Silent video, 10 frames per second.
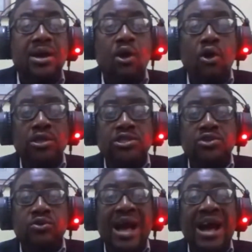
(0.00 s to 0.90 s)
or
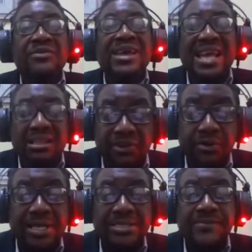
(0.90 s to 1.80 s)
to have
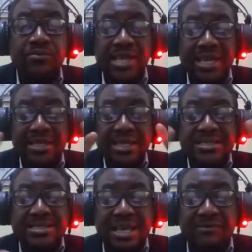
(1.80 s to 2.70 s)
influence in
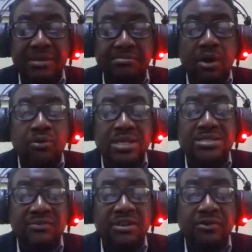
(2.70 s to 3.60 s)
these seven
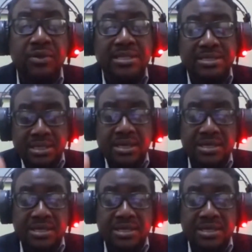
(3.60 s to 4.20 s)
mountains of influence.